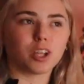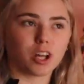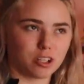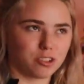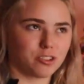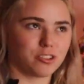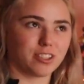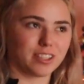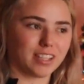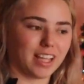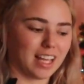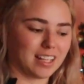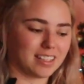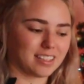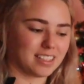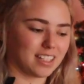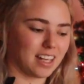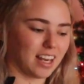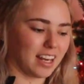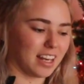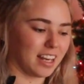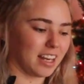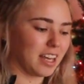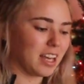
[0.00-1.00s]
laundry last
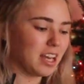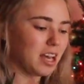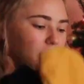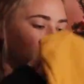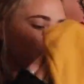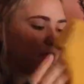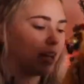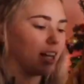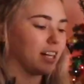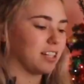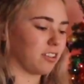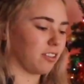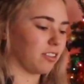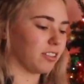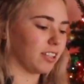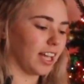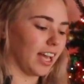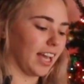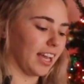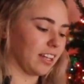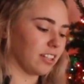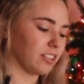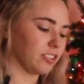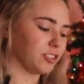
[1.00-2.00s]
night but I don't
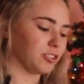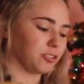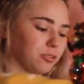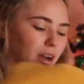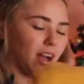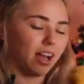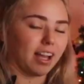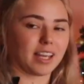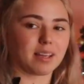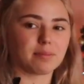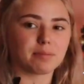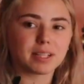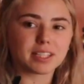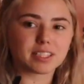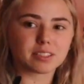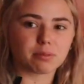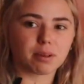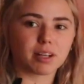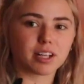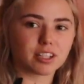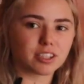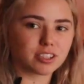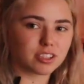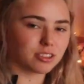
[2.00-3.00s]
like drying my
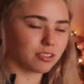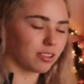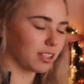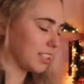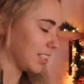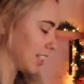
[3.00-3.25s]
sweaters, so I